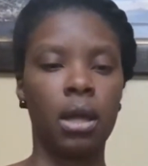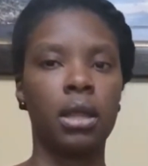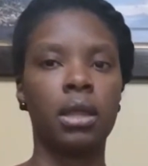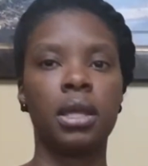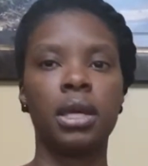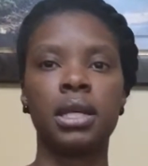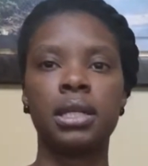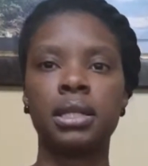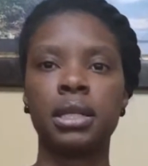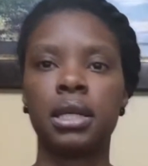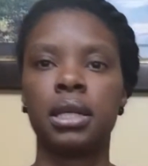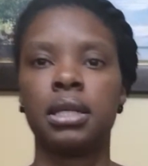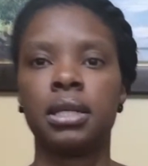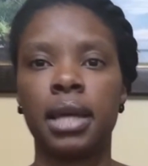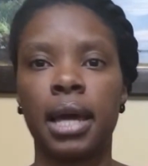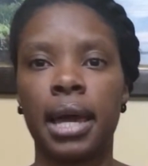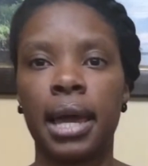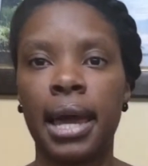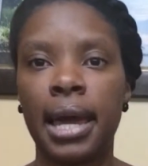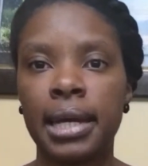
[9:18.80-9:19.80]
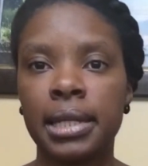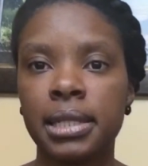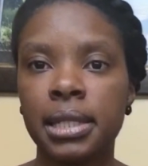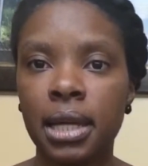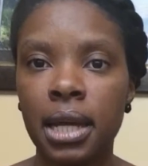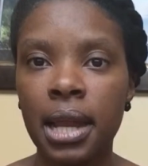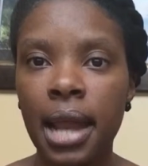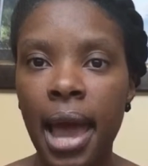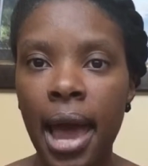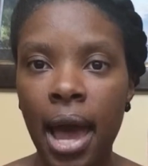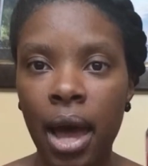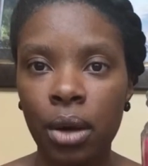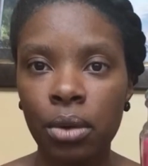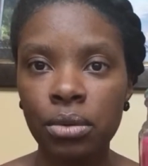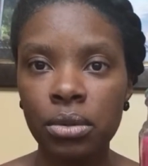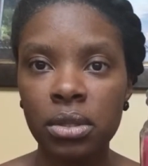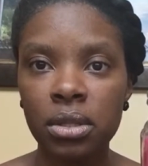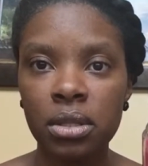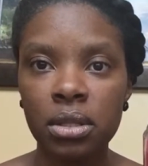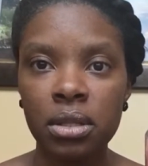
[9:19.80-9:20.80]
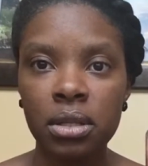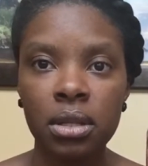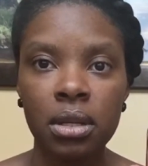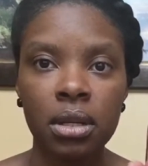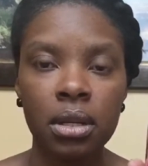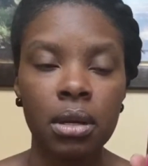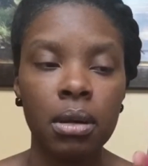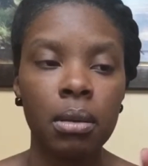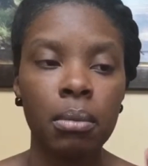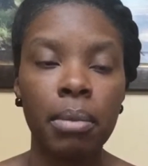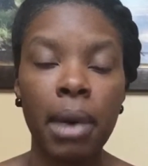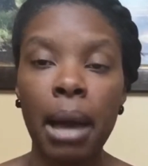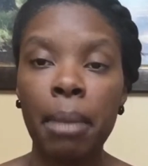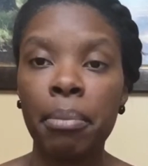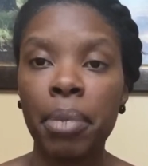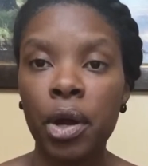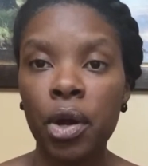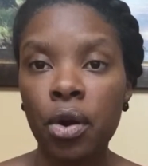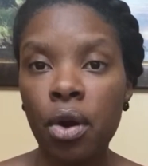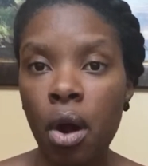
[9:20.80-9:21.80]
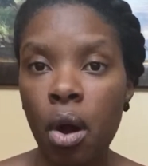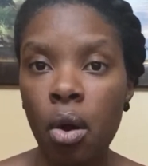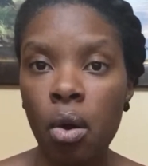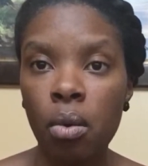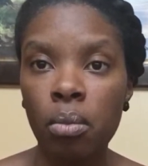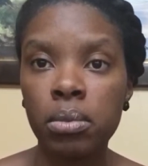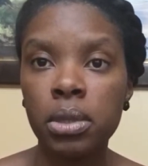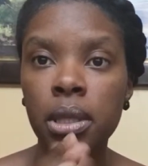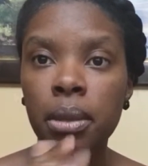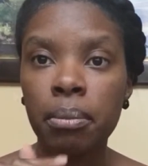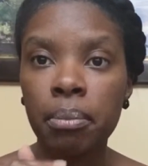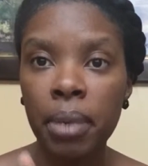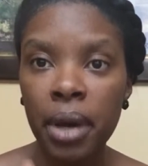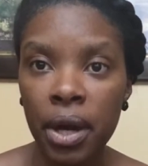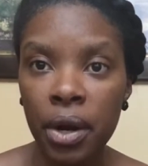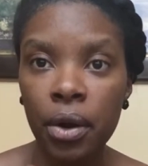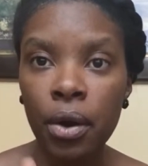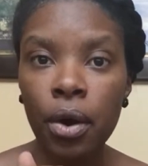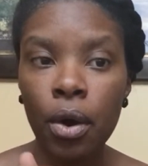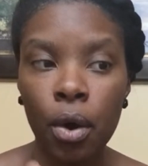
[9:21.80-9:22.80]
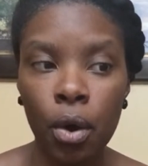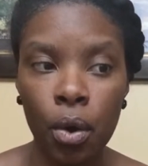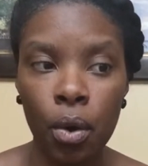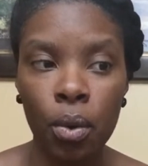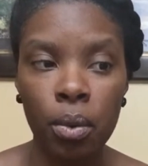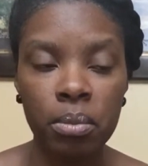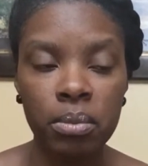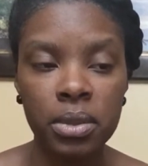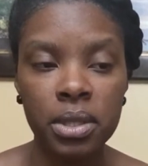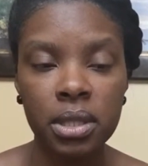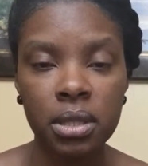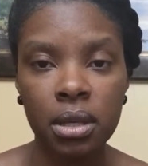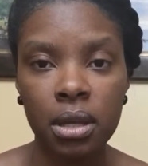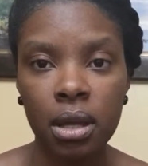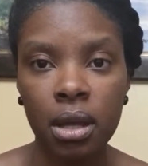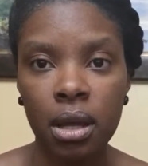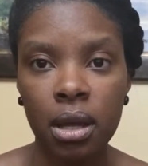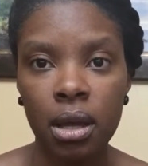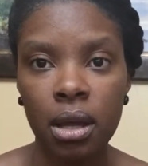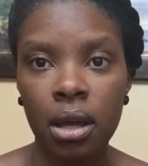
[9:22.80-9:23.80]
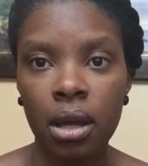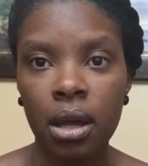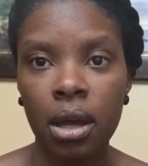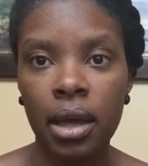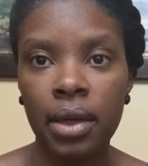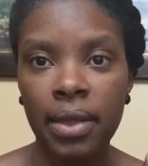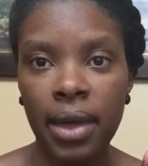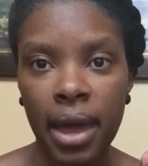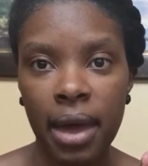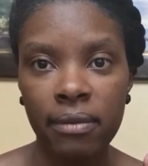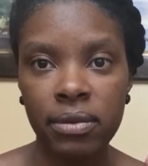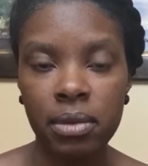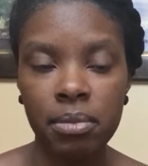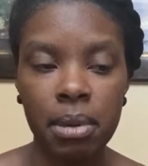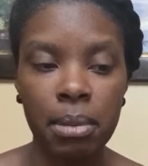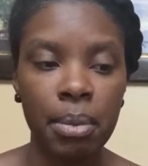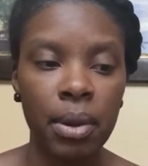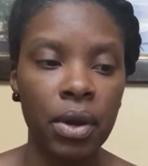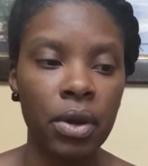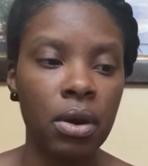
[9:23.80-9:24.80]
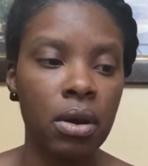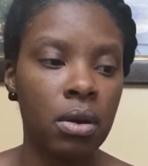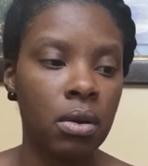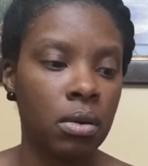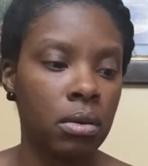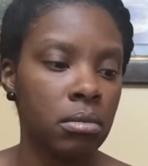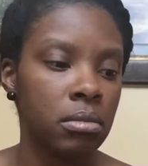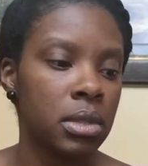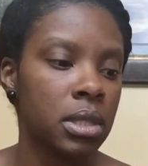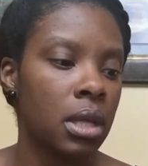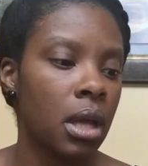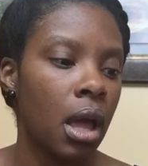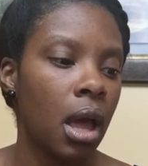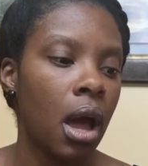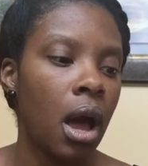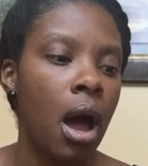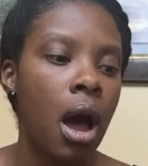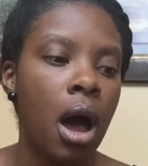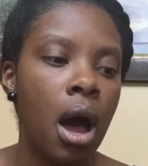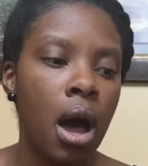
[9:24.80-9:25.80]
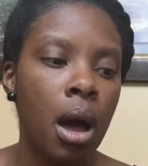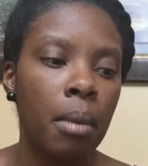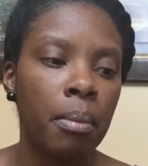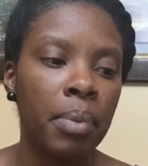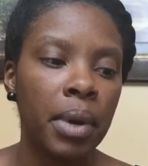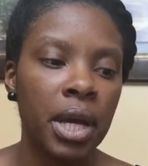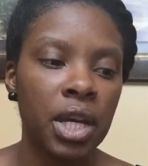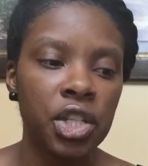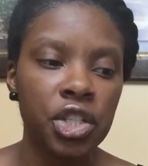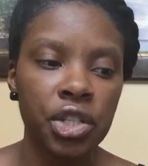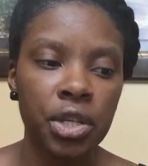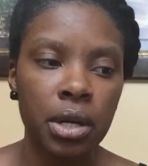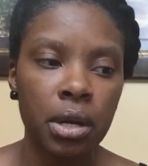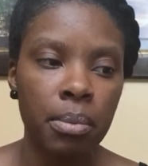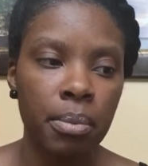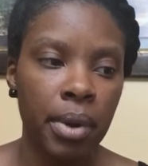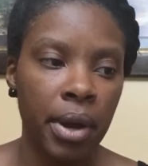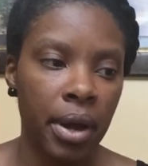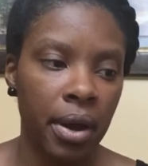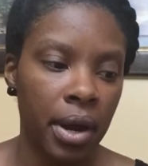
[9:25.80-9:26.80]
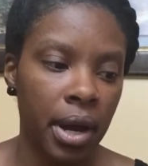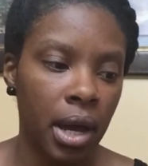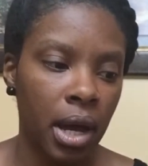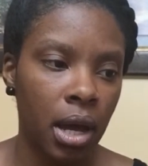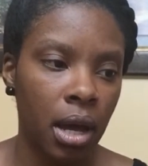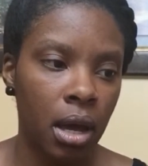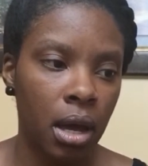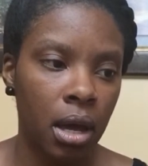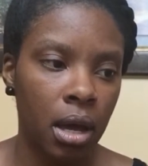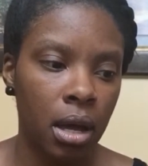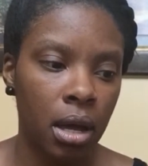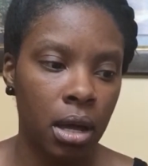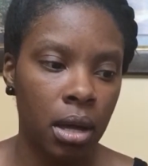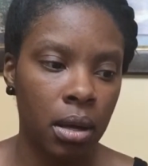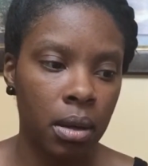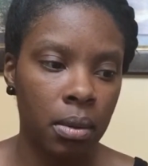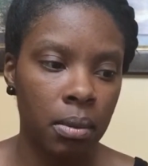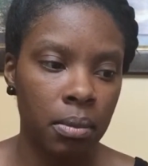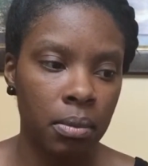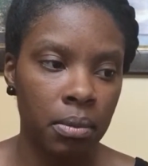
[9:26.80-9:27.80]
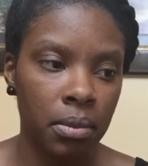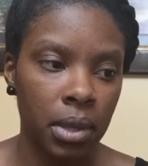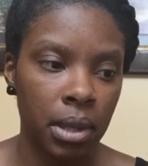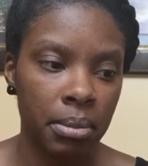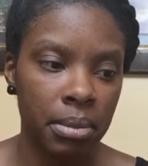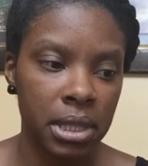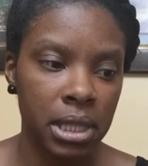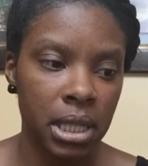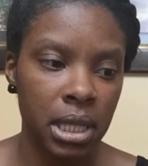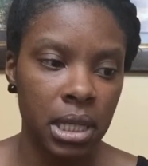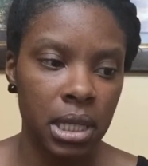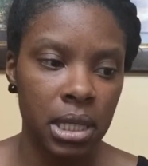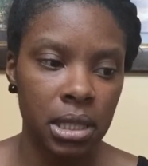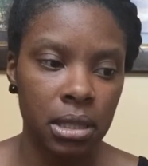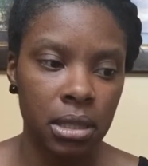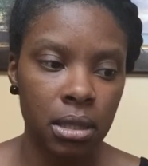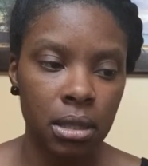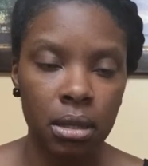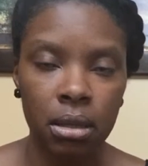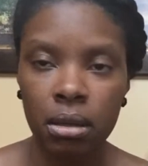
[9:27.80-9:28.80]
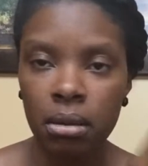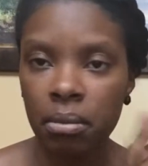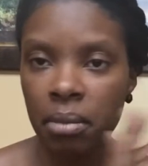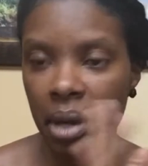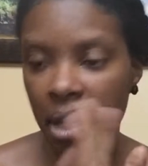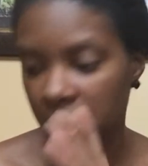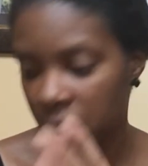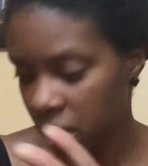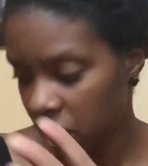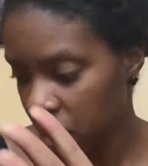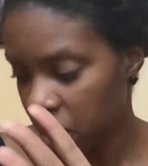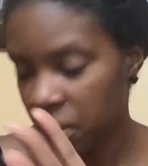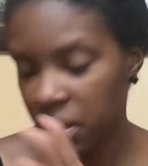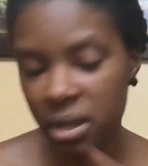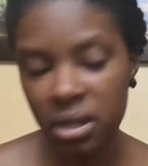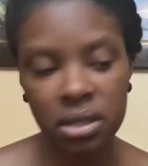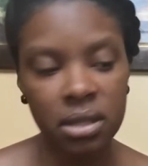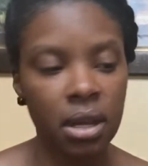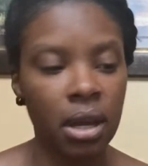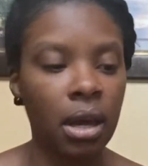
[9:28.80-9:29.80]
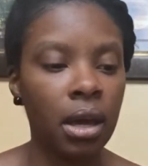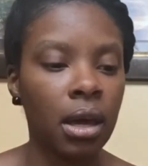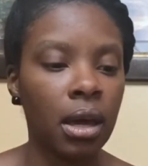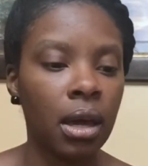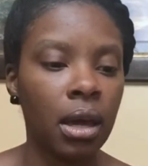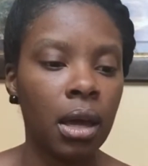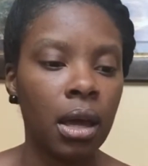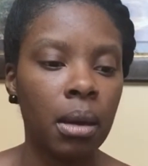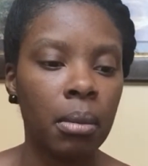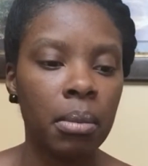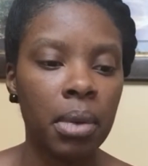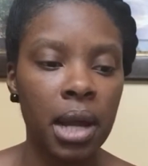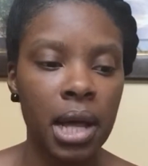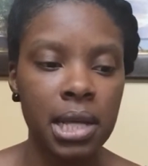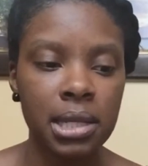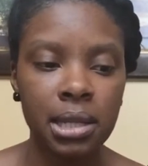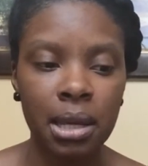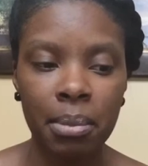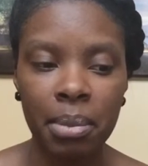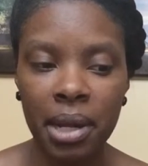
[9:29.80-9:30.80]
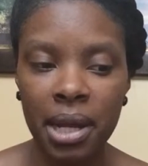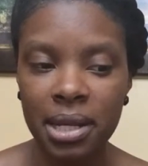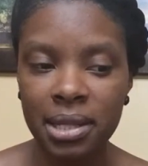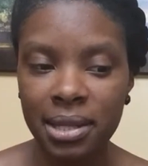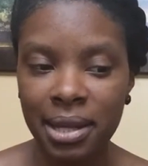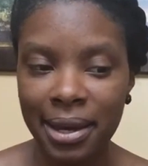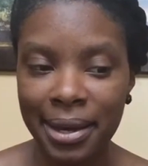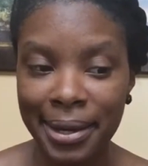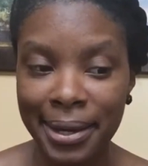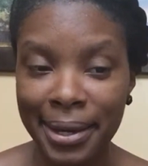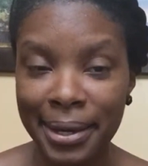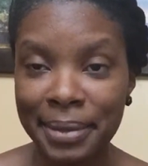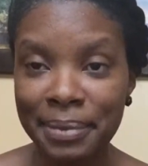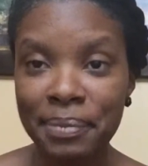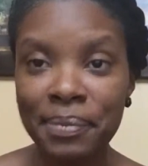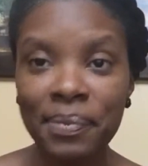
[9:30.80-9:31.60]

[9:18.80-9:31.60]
this is a 18 ounce by Better Homes. Better Homes. They have to be Better Homes. Um, Pink Sugar Berry, um, limited edition, made in USA. Blase, blase.